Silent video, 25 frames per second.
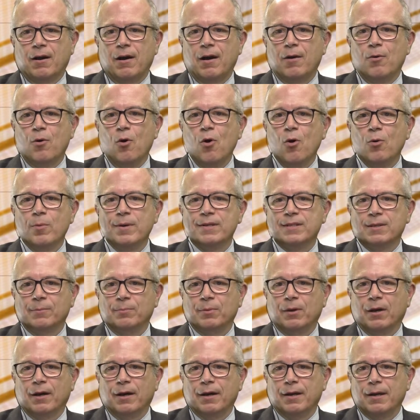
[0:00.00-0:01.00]
always
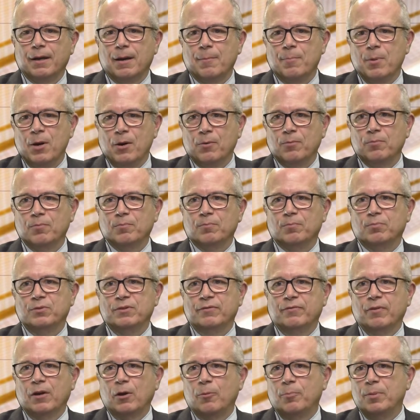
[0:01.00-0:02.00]
apply about
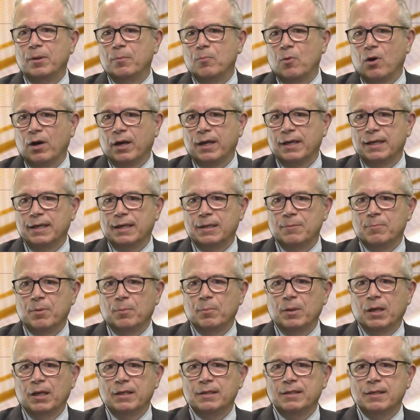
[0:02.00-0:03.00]
developing marketing
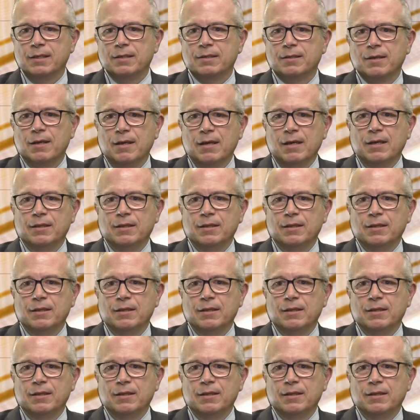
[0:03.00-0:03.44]
capabilities,